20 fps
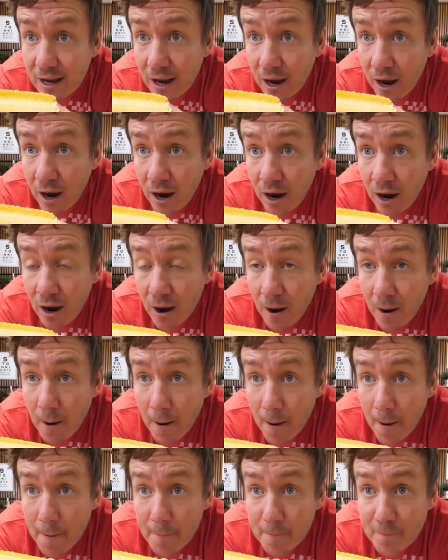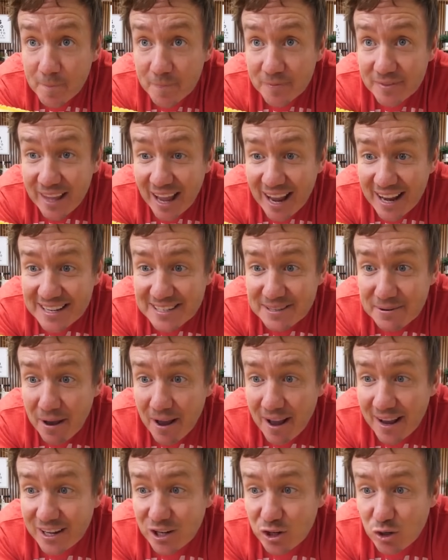That is
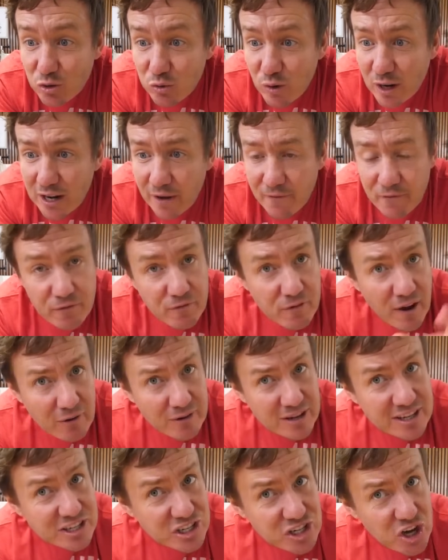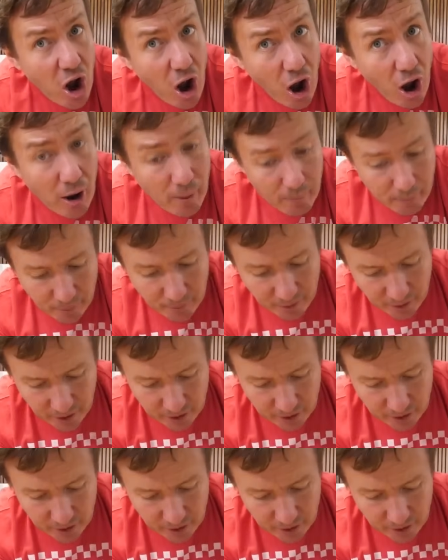incredible, very sharp.